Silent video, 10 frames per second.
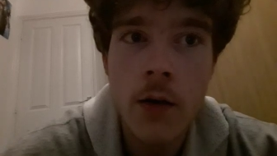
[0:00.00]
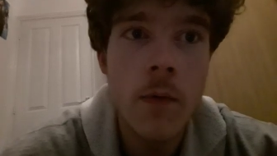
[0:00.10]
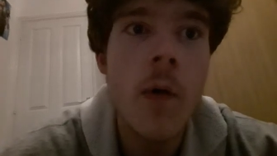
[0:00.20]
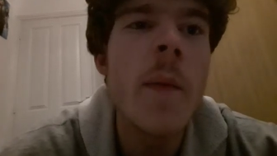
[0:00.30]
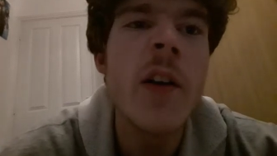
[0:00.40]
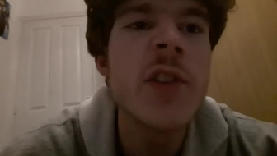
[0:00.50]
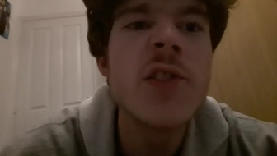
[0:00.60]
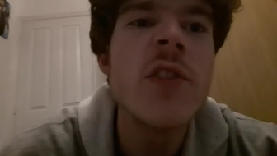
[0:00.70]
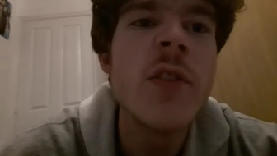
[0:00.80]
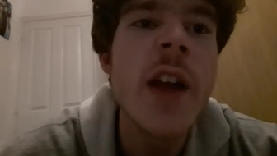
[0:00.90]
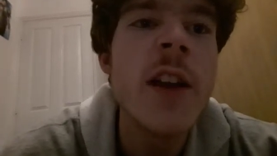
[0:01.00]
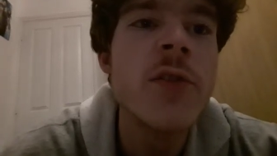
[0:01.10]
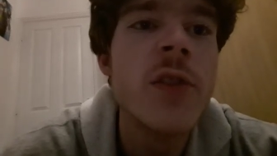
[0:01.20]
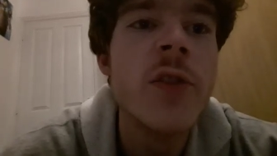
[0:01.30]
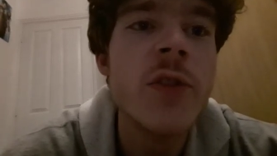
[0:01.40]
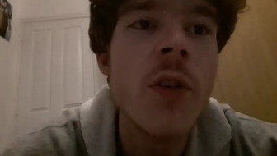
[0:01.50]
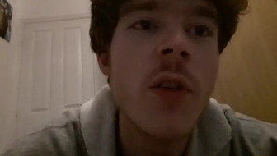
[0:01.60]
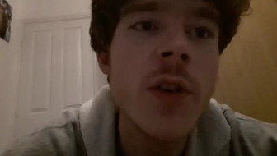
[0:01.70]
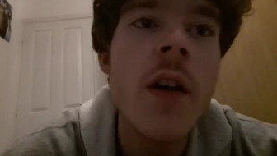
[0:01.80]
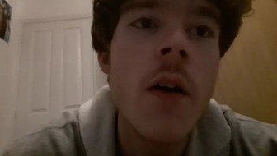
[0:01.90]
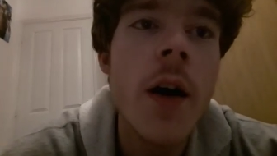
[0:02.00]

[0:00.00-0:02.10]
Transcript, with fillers: Well, I mean, I showed you the entrance tour, didn't I?